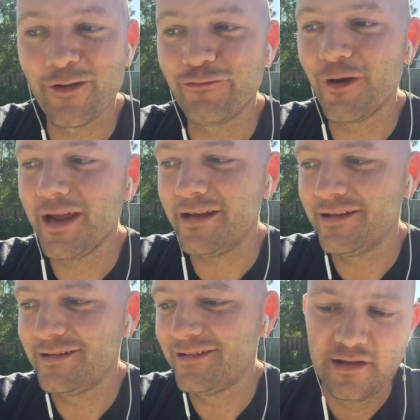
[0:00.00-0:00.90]
afraid
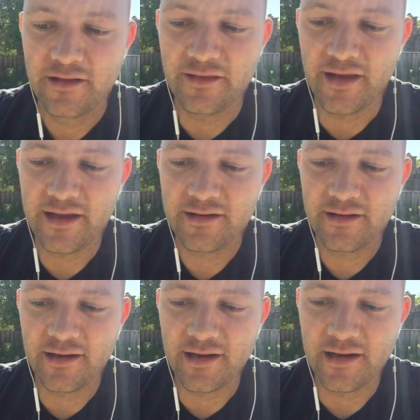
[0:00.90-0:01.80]
that
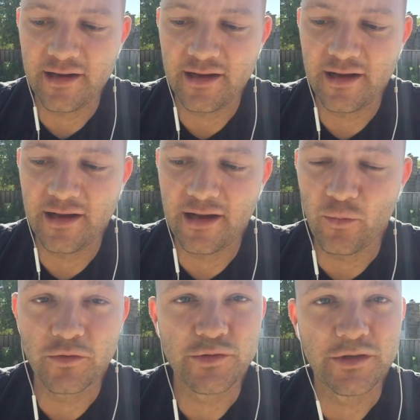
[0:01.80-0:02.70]
uh, I
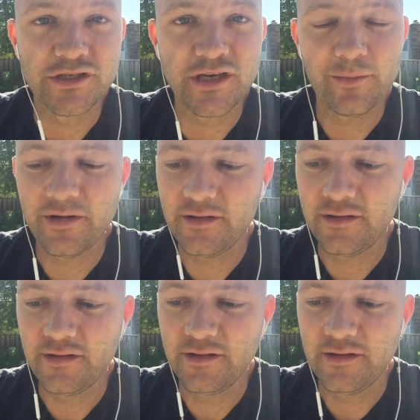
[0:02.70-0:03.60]
won't do a good job,
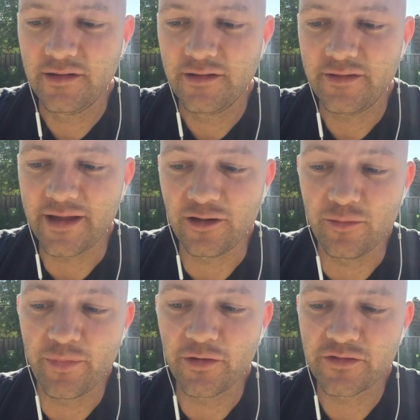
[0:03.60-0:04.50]
that I'll
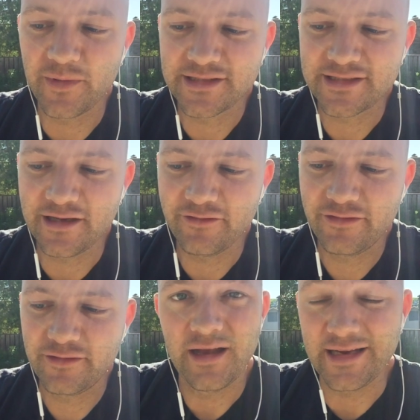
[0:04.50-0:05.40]
embarrass myself.
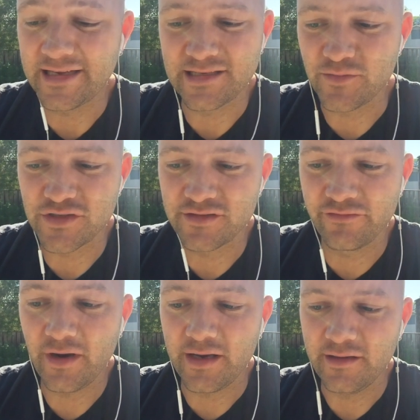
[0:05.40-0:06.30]
I guess I'm just
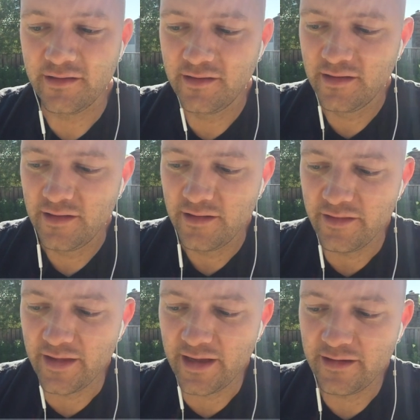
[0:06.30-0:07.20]
afraid
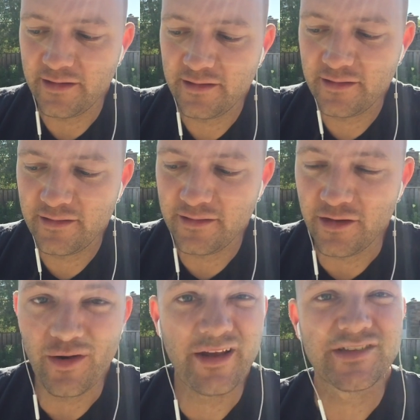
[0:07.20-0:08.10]
that, you
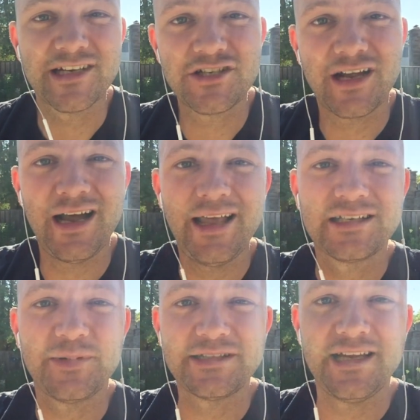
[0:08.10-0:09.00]
know, I have such high
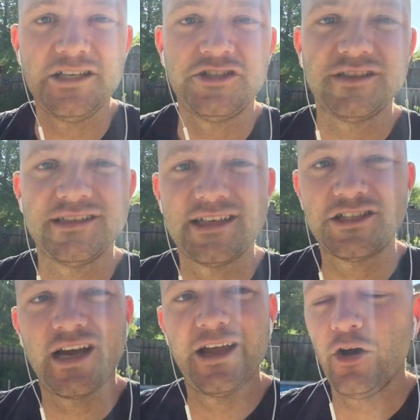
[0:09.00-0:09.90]
expectations and
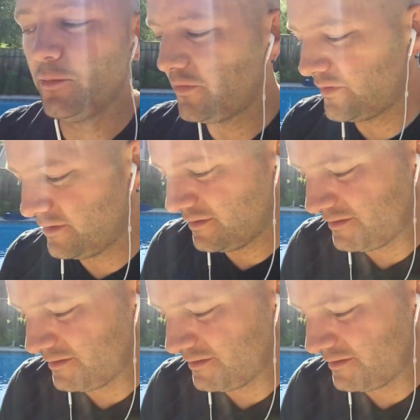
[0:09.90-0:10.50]
such high hopes